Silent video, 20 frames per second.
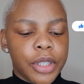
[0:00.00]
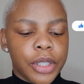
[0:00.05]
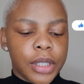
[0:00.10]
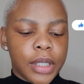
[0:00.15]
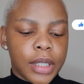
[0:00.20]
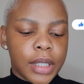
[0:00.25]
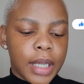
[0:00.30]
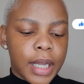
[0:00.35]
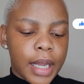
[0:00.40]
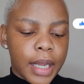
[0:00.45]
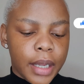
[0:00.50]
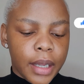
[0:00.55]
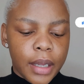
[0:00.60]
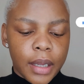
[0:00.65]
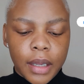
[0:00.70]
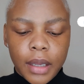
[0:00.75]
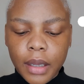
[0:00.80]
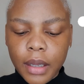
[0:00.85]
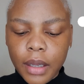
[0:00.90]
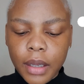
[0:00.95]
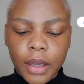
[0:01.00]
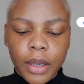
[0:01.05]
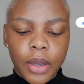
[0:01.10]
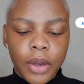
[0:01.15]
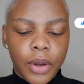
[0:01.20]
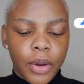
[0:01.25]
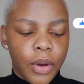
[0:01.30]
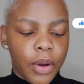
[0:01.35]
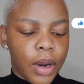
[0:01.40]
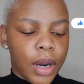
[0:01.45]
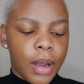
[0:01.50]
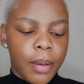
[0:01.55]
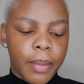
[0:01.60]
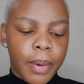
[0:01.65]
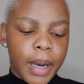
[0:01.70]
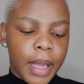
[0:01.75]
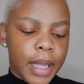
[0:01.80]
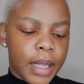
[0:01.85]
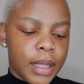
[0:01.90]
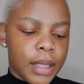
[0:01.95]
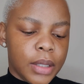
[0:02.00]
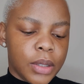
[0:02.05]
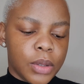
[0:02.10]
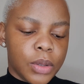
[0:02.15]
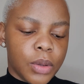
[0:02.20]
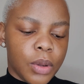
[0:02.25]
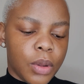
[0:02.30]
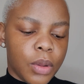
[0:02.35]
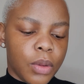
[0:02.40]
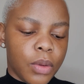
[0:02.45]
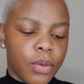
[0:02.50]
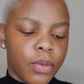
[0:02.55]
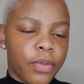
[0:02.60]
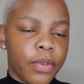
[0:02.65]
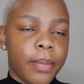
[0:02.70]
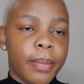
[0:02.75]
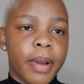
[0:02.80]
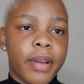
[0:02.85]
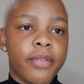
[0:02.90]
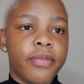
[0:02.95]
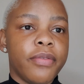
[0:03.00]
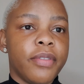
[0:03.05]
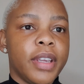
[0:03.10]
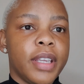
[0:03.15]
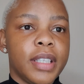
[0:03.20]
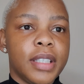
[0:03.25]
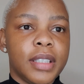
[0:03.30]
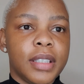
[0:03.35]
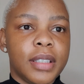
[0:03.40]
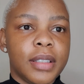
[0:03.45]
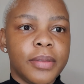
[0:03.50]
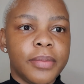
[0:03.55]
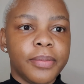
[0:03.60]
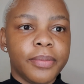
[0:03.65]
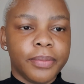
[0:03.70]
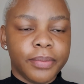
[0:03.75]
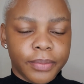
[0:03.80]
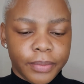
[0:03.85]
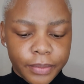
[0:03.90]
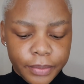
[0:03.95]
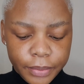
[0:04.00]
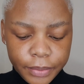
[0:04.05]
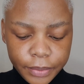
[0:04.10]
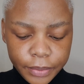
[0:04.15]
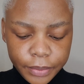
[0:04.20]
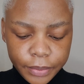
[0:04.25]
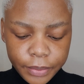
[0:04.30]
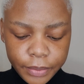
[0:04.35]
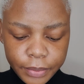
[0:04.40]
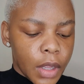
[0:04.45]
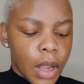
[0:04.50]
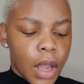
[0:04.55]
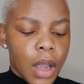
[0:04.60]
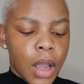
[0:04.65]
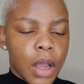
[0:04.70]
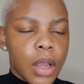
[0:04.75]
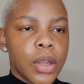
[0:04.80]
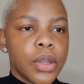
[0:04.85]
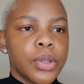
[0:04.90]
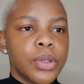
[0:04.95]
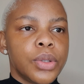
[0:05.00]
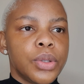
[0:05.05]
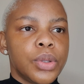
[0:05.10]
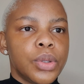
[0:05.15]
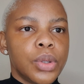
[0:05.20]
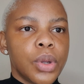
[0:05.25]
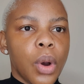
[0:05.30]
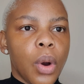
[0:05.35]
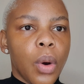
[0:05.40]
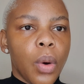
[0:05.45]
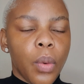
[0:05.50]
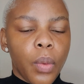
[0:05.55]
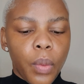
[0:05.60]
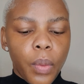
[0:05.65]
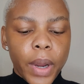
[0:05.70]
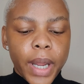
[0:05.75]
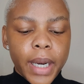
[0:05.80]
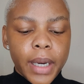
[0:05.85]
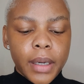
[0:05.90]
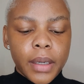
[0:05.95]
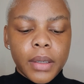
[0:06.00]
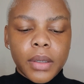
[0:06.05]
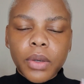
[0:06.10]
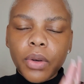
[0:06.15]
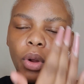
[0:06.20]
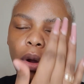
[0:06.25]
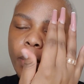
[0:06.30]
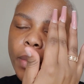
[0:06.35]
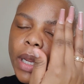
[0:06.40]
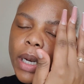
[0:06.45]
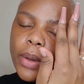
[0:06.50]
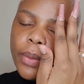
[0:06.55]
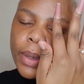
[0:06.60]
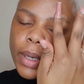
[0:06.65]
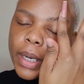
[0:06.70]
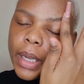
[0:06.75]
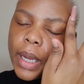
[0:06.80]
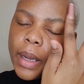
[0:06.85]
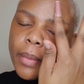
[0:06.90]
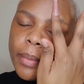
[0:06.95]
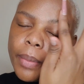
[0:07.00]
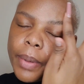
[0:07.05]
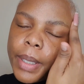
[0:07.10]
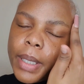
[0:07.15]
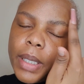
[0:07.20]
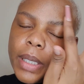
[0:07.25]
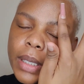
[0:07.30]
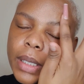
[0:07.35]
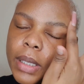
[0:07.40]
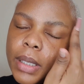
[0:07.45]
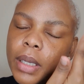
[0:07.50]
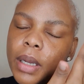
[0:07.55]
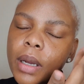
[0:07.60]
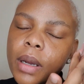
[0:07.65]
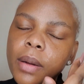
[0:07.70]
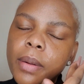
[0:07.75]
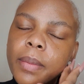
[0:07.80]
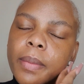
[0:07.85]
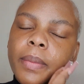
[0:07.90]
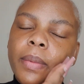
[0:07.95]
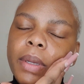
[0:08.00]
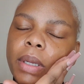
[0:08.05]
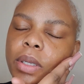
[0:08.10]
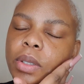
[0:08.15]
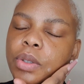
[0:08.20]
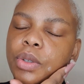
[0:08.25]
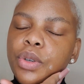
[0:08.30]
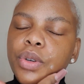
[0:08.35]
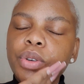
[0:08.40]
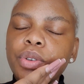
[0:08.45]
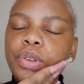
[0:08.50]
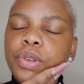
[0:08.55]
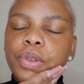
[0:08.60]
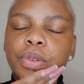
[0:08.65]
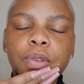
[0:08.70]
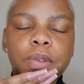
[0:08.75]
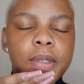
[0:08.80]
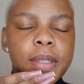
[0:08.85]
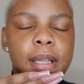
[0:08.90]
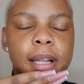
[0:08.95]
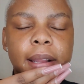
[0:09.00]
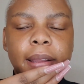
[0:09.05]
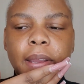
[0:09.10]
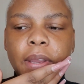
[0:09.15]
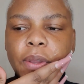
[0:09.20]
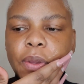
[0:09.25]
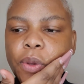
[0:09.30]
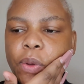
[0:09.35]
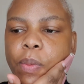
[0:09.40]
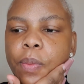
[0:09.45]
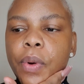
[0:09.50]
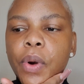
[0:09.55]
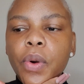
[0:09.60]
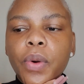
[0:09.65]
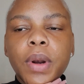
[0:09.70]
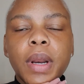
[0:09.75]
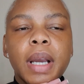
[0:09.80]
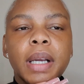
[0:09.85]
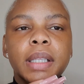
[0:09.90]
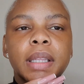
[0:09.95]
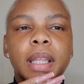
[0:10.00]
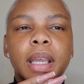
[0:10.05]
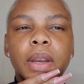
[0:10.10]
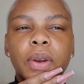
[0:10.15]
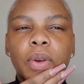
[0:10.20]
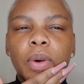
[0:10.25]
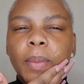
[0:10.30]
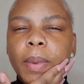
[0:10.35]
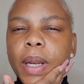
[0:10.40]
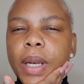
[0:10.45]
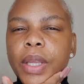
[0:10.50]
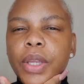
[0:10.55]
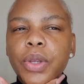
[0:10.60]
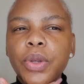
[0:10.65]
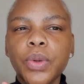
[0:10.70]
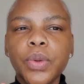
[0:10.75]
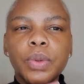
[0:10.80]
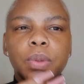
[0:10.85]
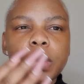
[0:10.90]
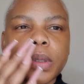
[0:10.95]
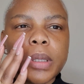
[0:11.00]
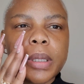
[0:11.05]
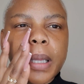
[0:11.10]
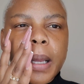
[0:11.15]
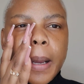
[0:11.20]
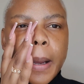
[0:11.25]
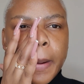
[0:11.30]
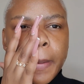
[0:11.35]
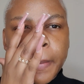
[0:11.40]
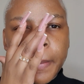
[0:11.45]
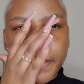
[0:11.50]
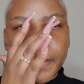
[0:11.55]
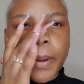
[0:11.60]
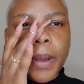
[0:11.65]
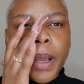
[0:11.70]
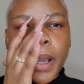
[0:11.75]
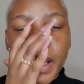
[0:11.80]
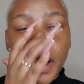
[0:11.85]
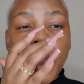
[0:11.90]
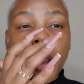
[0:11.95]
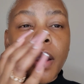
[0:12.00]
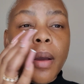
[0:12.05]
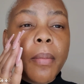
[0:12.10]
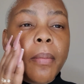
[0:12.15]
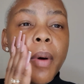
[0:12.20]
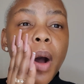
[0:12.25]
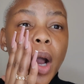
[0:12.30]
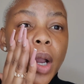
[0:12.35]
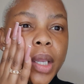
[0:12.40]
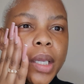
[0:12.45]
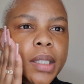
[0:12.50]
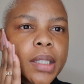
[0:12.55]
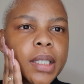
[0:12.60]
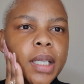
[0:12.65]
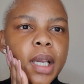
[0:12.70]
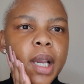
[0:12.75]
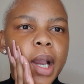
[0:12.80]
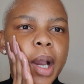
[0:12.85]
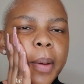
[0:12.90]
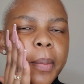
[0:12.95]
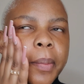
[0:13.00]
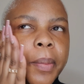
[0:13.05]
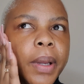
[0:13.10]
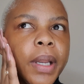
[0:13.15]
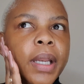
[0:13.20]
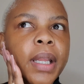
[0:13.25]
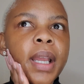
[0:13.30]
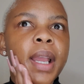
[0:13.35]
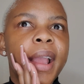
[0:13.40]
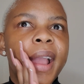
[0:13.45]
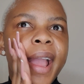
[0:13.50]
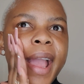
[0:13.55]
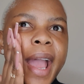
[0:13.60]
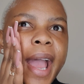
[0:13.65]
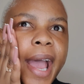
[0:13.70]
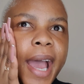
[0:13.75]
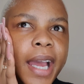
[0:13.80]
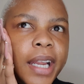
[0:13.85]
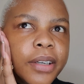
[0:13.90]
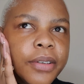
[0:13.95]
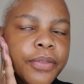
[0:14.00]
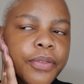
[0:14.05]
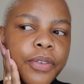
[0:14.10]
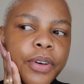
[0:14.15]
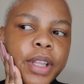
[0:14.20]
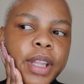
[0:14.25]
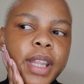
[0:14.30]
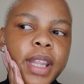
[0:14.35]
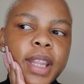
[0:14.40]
just like gonna apply this all over my face. So normally when companies introduce like a new product, they normally use a marketing company, and for